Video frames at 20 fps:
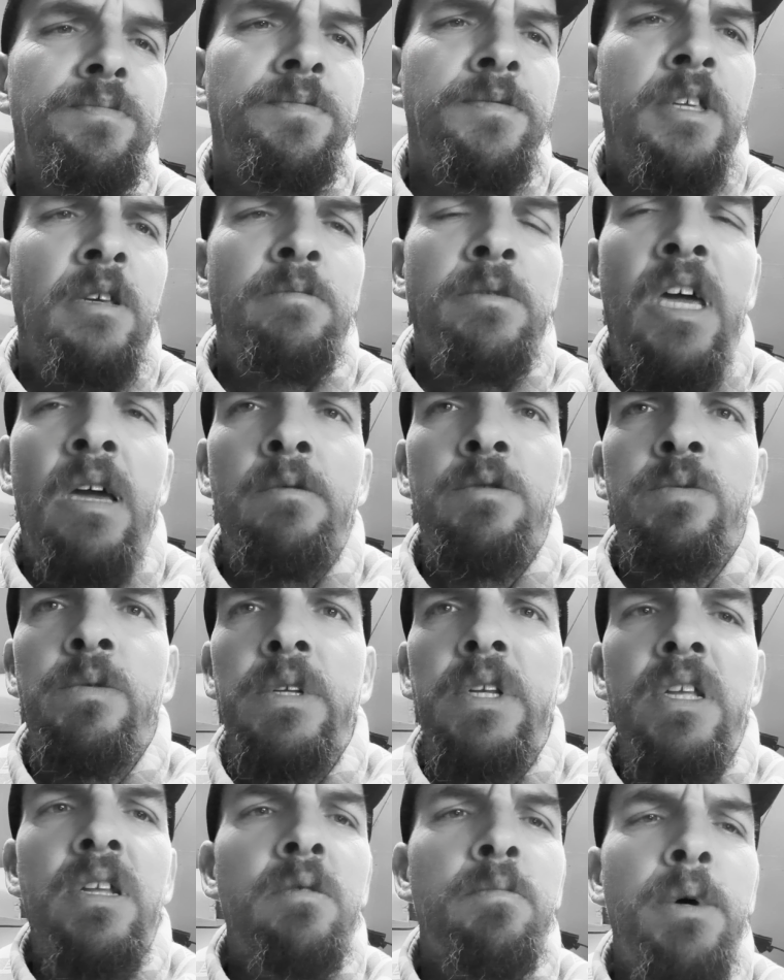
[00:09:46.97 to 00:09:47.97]
sometimes we
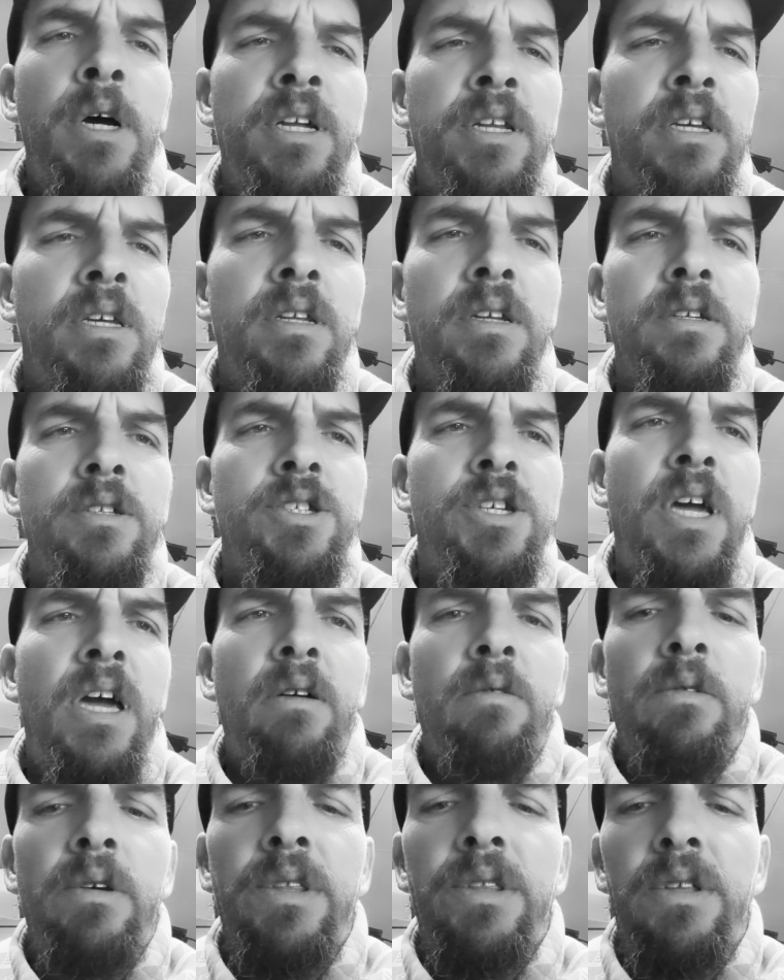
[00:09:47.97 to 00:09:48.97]
need a buddy to
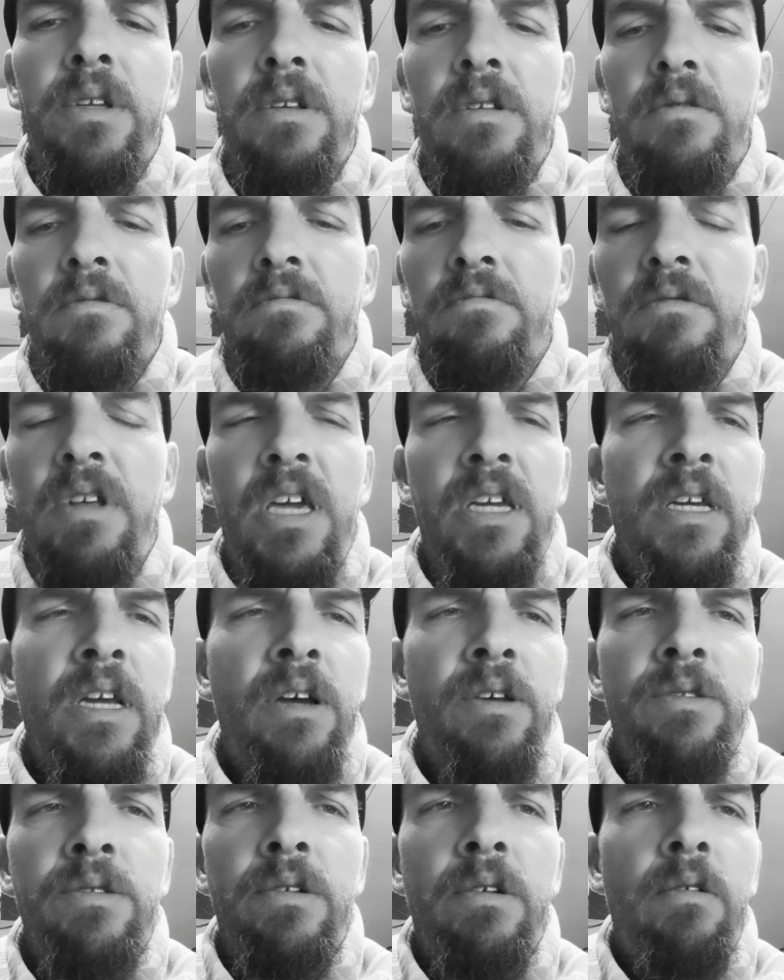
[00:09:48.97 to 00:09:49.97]
chat with and hang
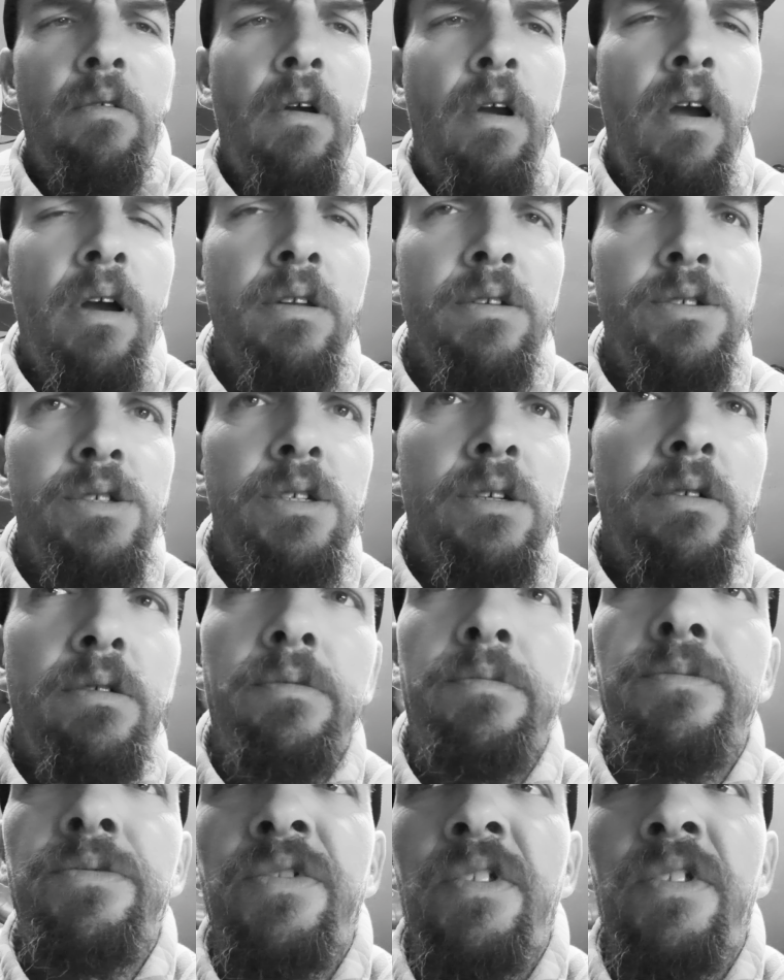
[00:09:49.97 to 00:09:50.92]
out in the garage, you know.